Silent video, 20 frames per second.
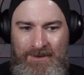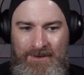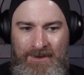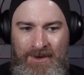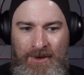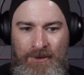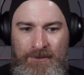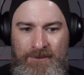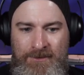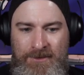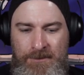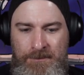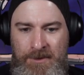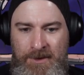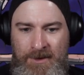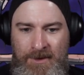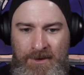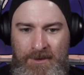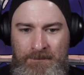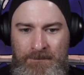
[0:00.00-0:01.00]
currency
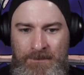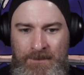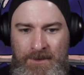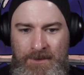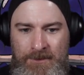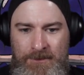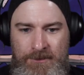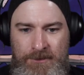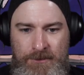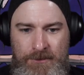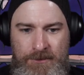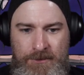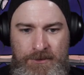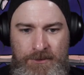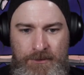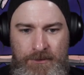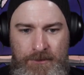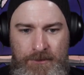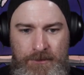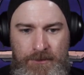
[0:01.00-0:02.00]
pickup due
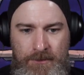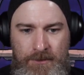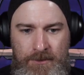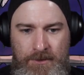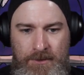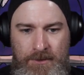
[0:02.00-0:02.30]
to